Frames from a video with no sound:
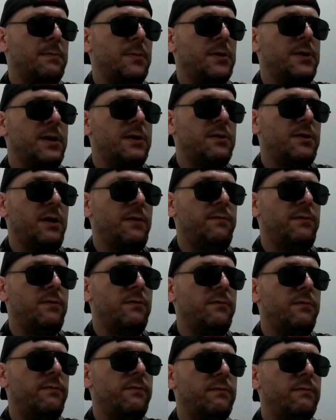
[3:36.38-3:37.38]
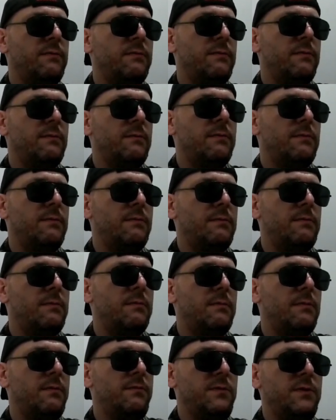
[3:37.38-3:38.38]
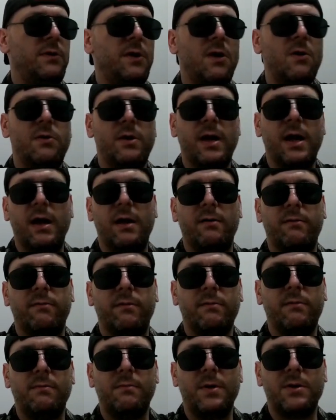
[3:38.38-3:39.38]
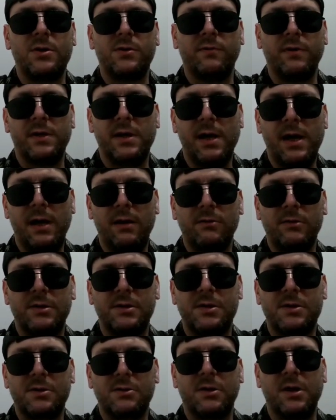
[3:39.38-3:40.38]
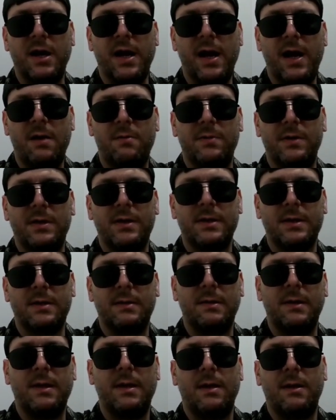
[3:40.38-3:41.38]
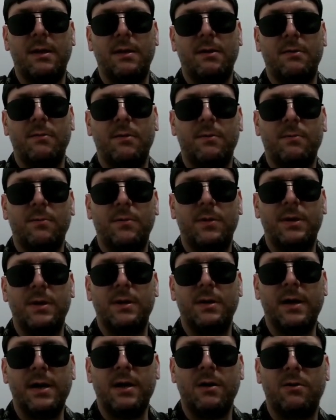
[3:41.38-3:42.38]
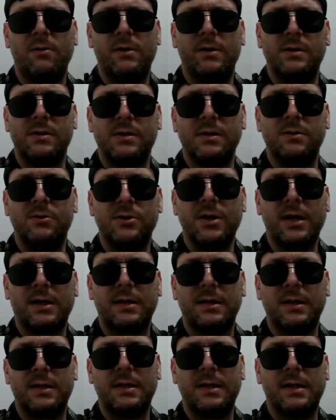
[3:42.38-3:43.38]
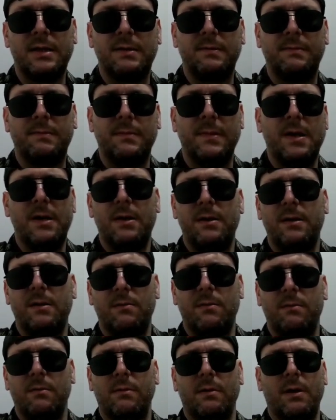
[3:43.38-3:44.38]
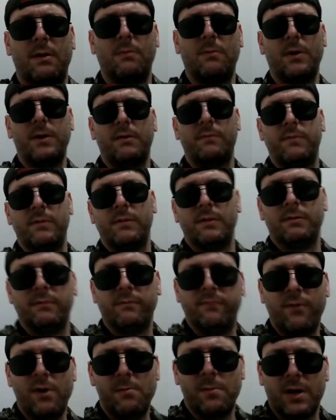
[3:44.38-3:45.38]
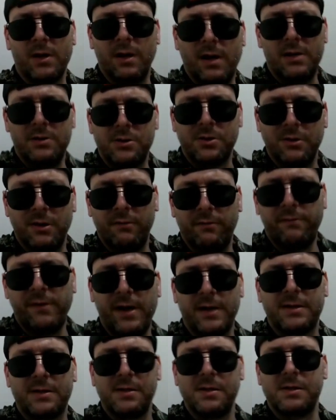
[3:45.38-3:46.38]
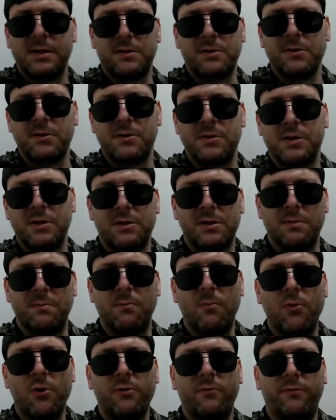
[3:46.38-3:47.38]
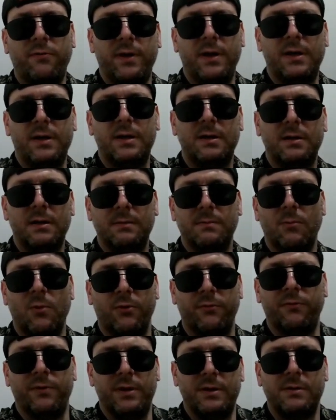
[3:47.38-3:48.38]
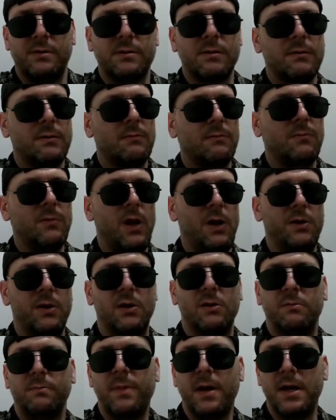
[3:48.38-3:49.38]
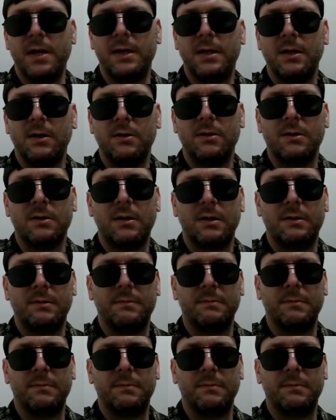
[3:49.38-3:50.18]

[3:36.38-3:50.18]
particularly if you don't have much of a tolerance or a habit. When heroin is injected, one of the pharmacological effects is it turns into morphine, and morphine's a well-known painkiller.